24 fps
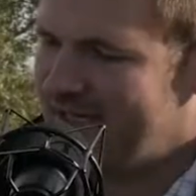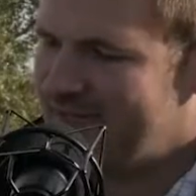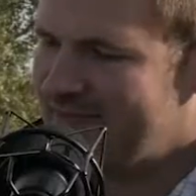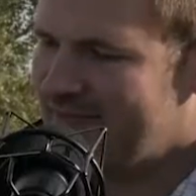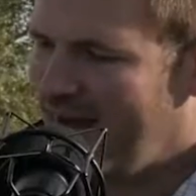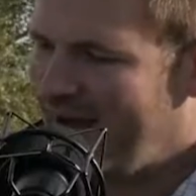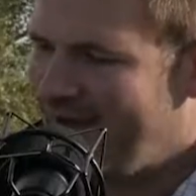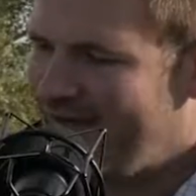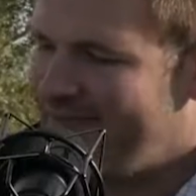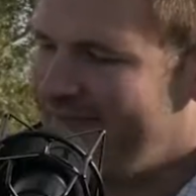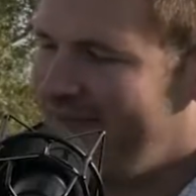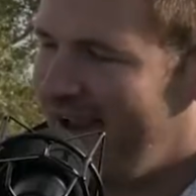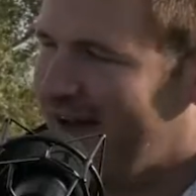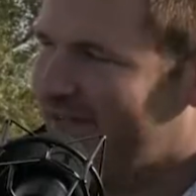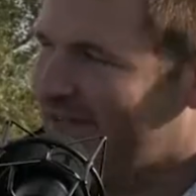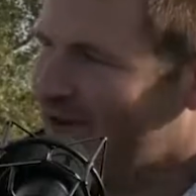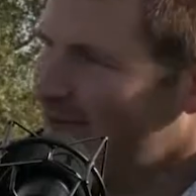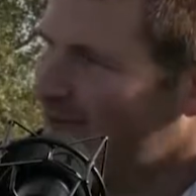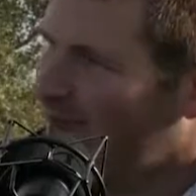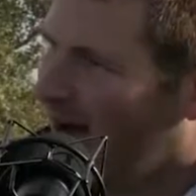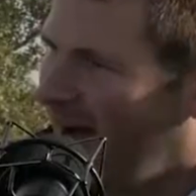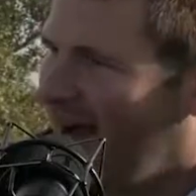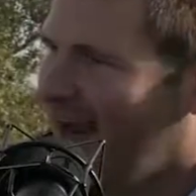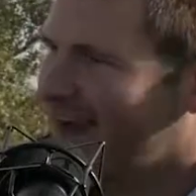is my
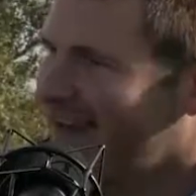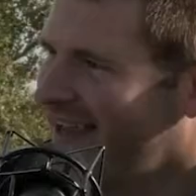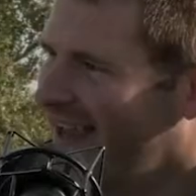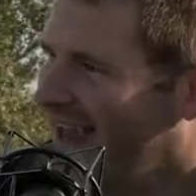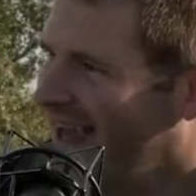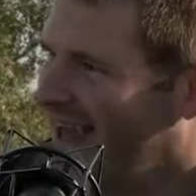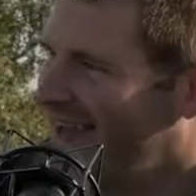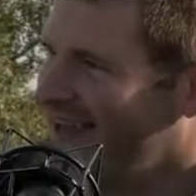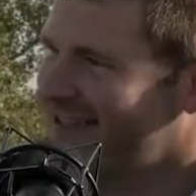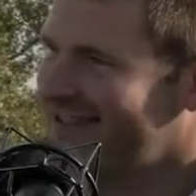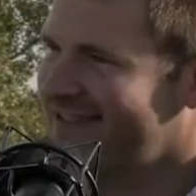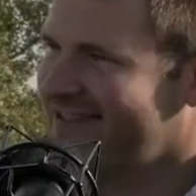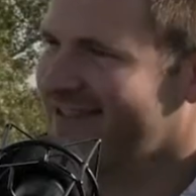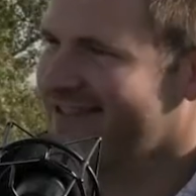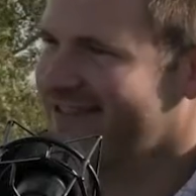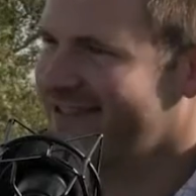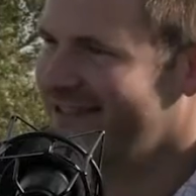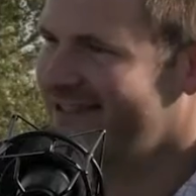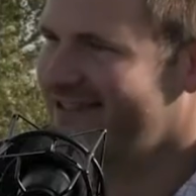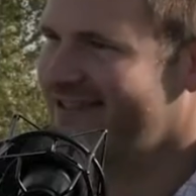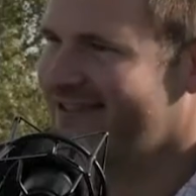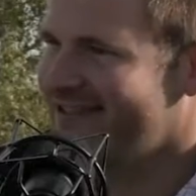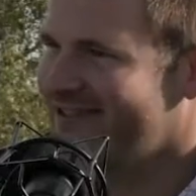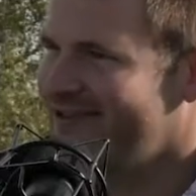favorite podcast to
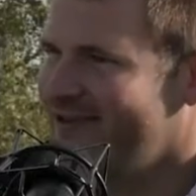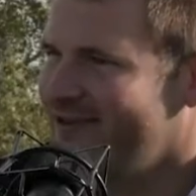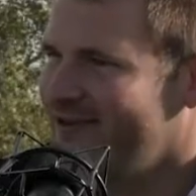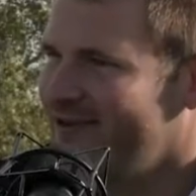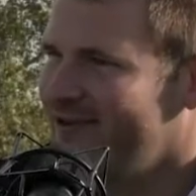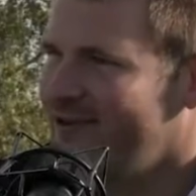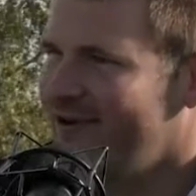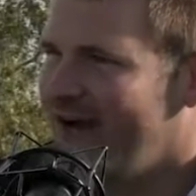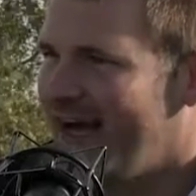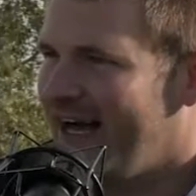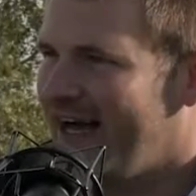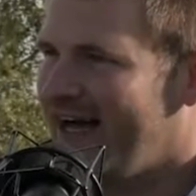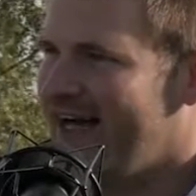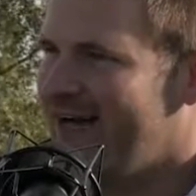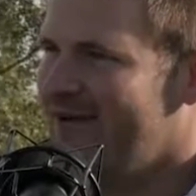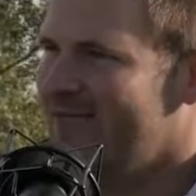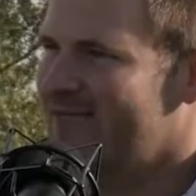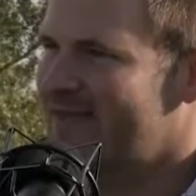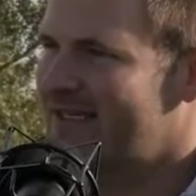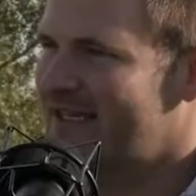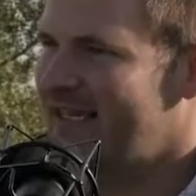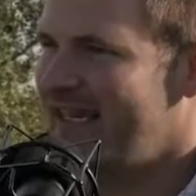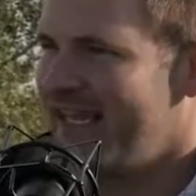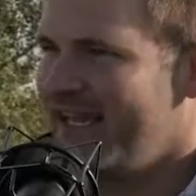listen
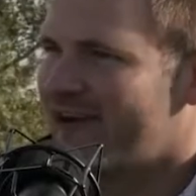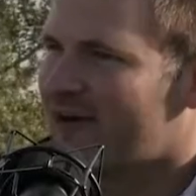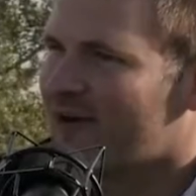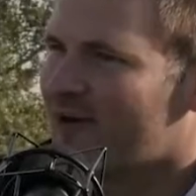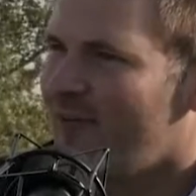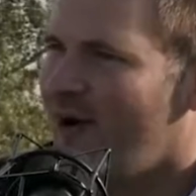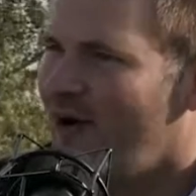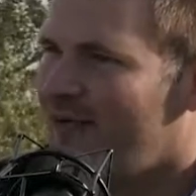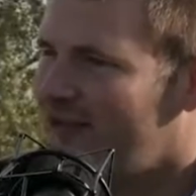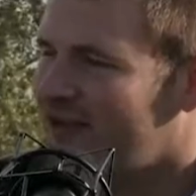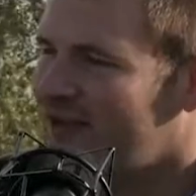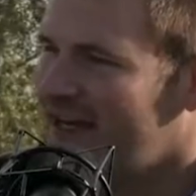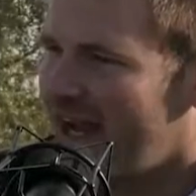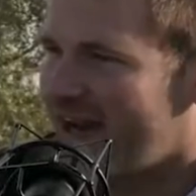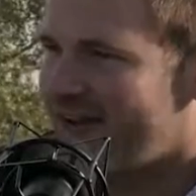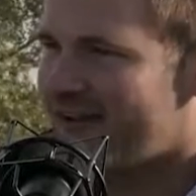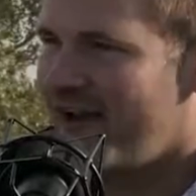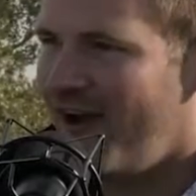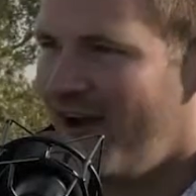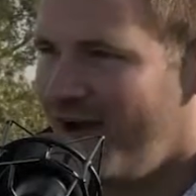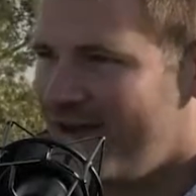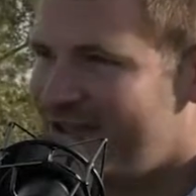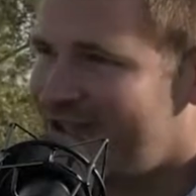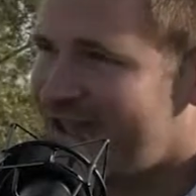to hear about the
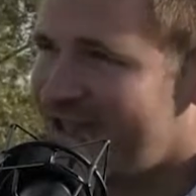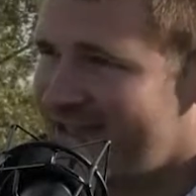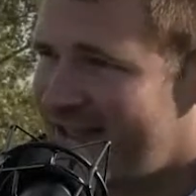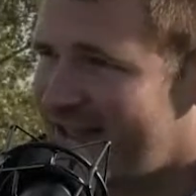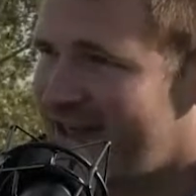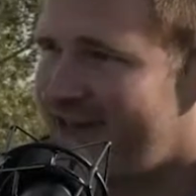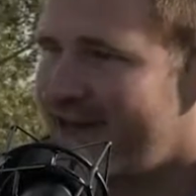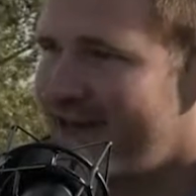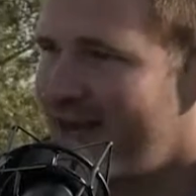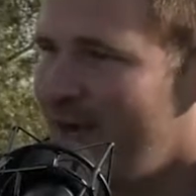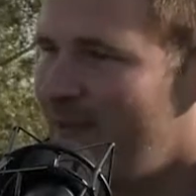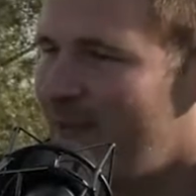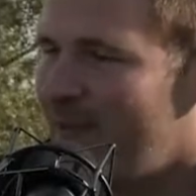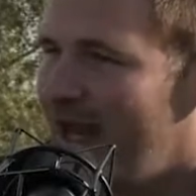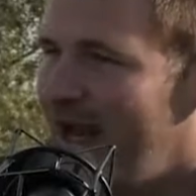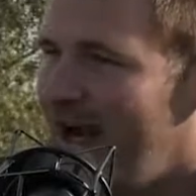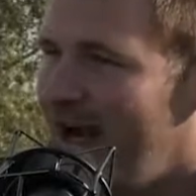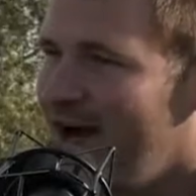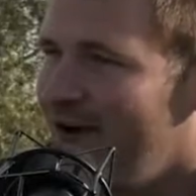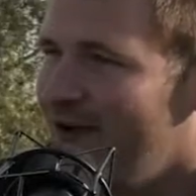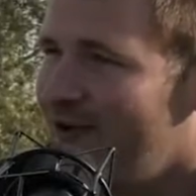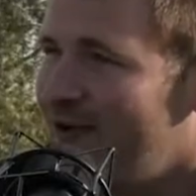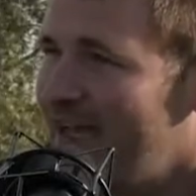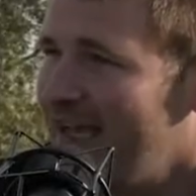technologies that are coming
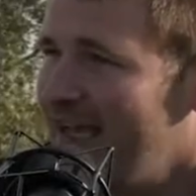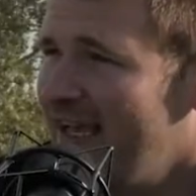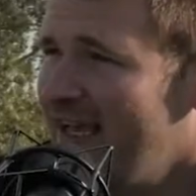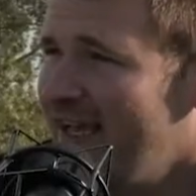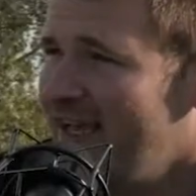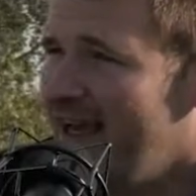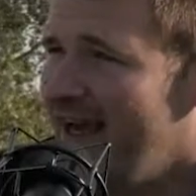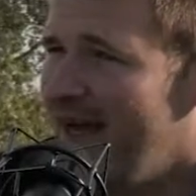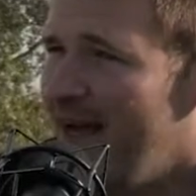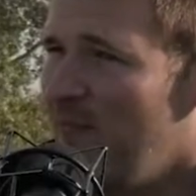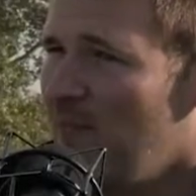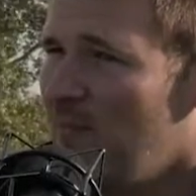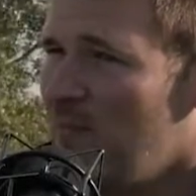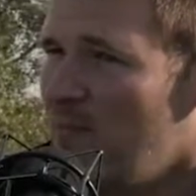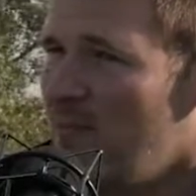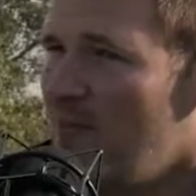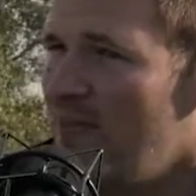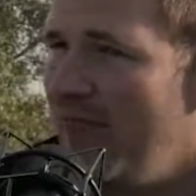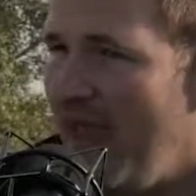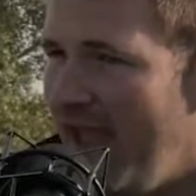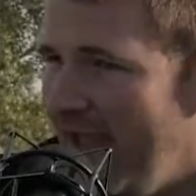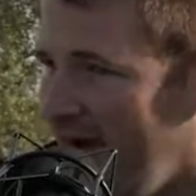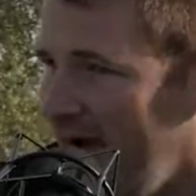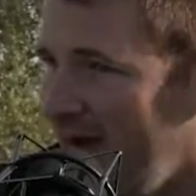out.
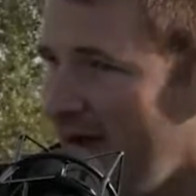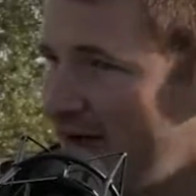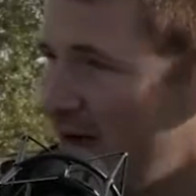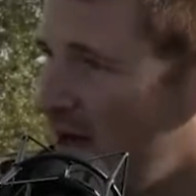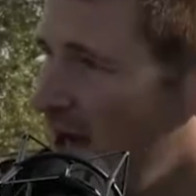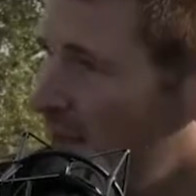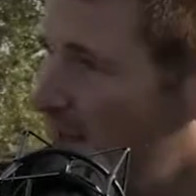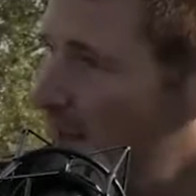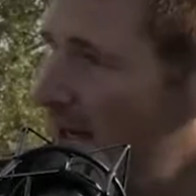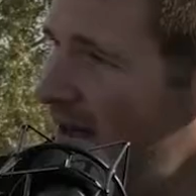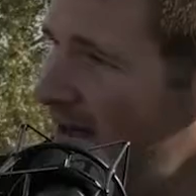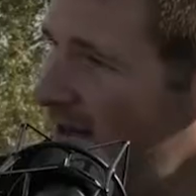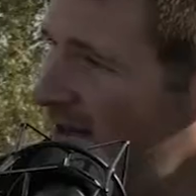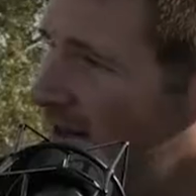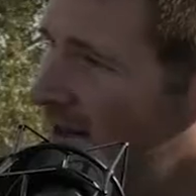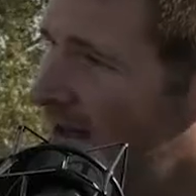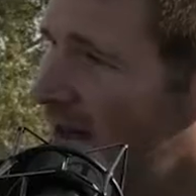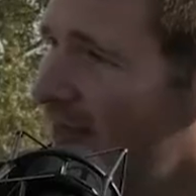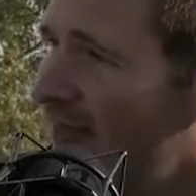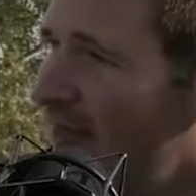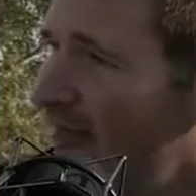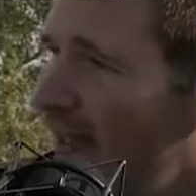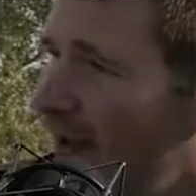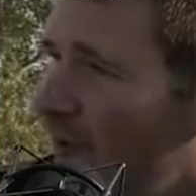They are coming.
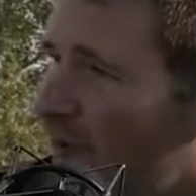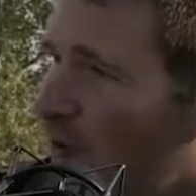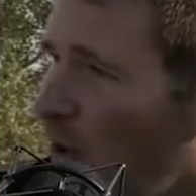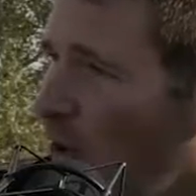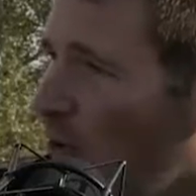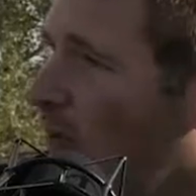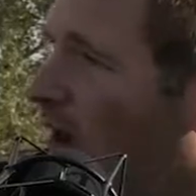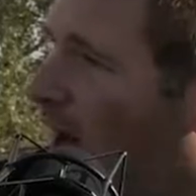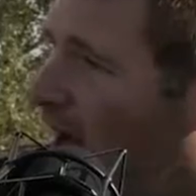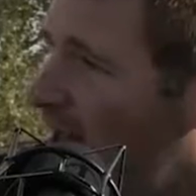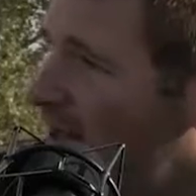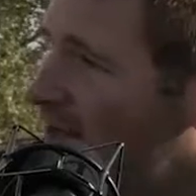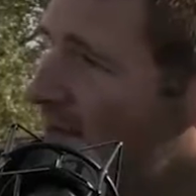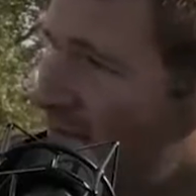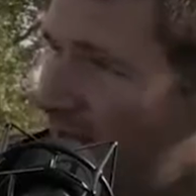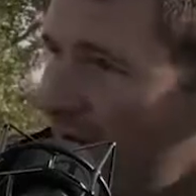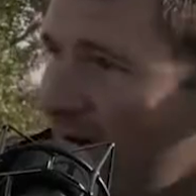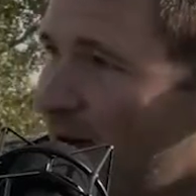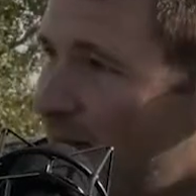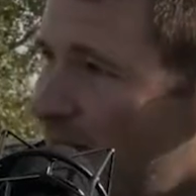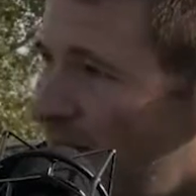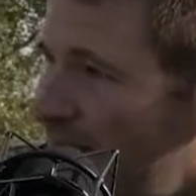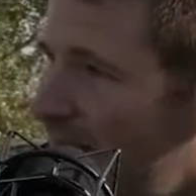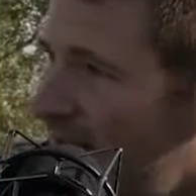Robot
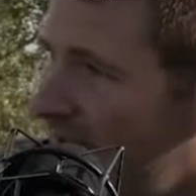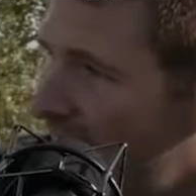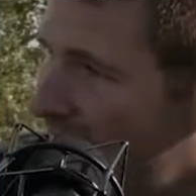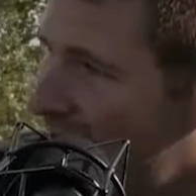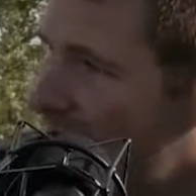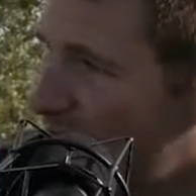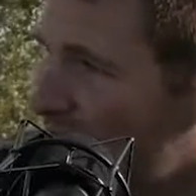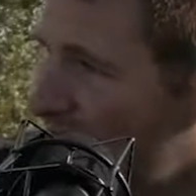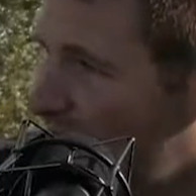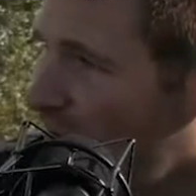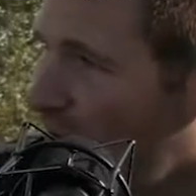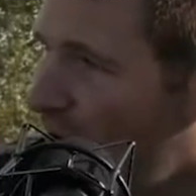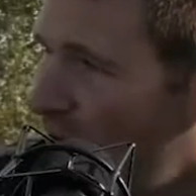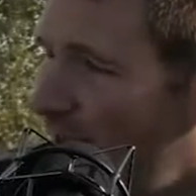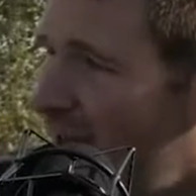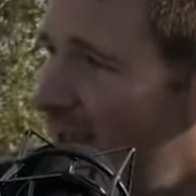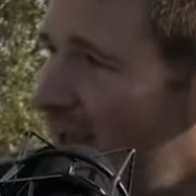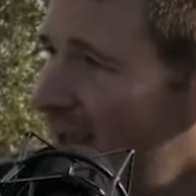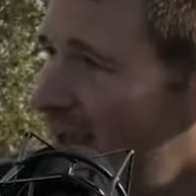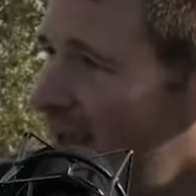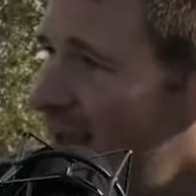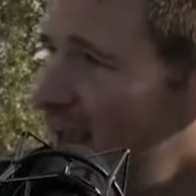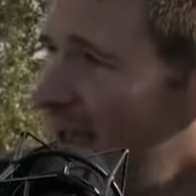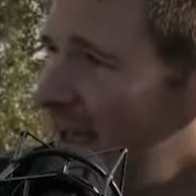farming is a real
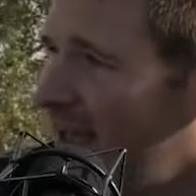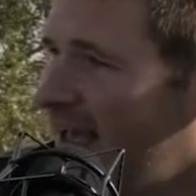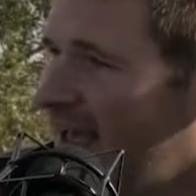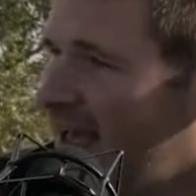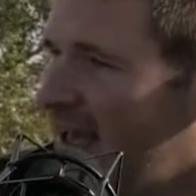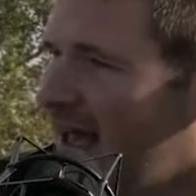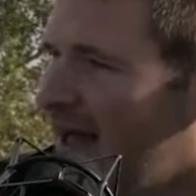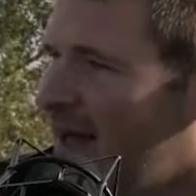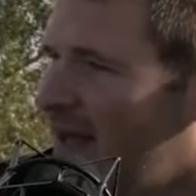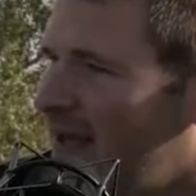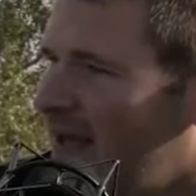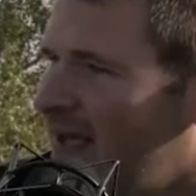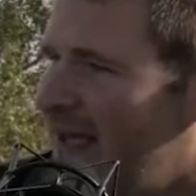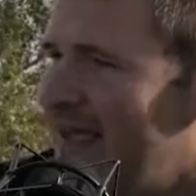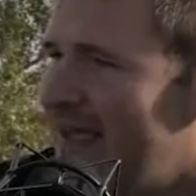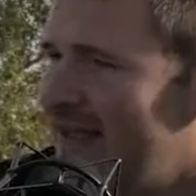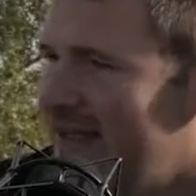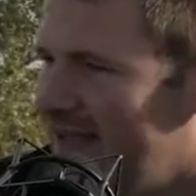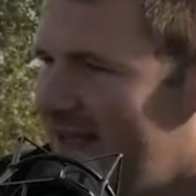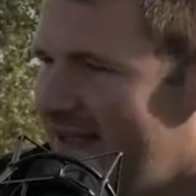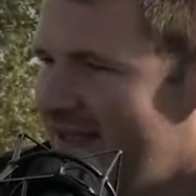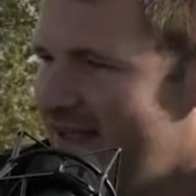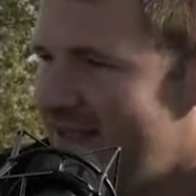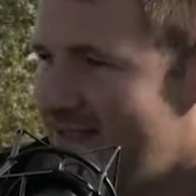thing. It
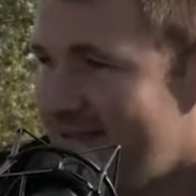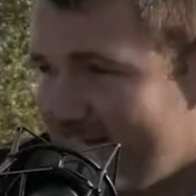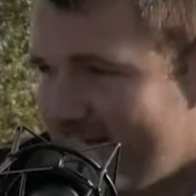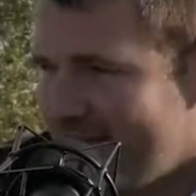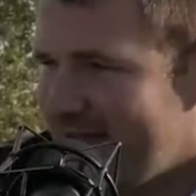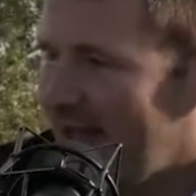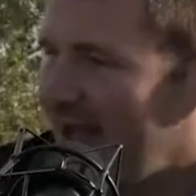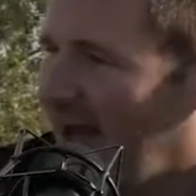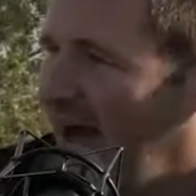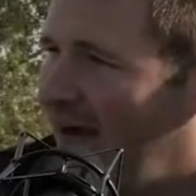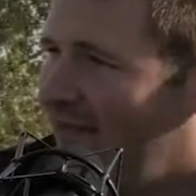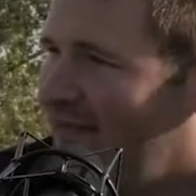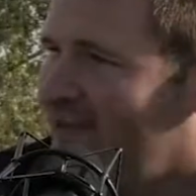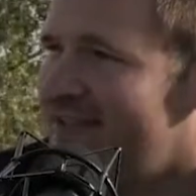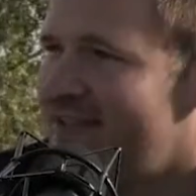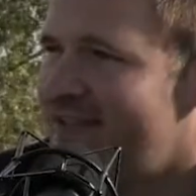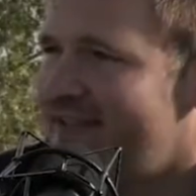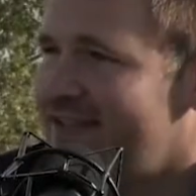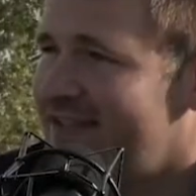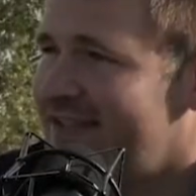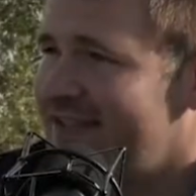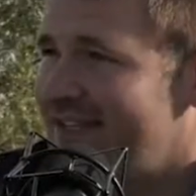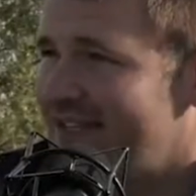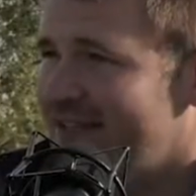is
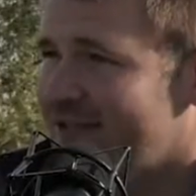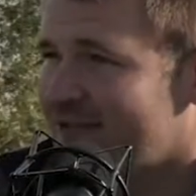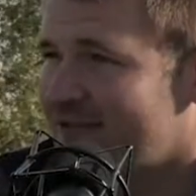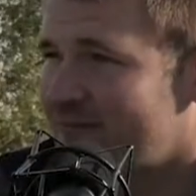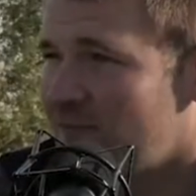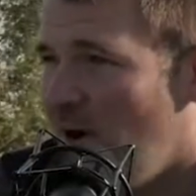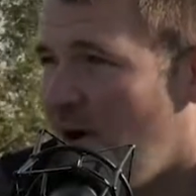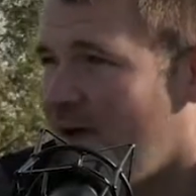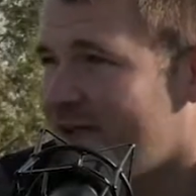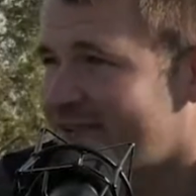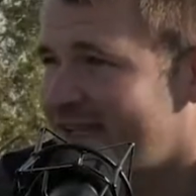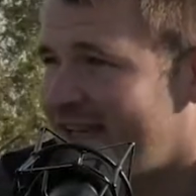obviously still small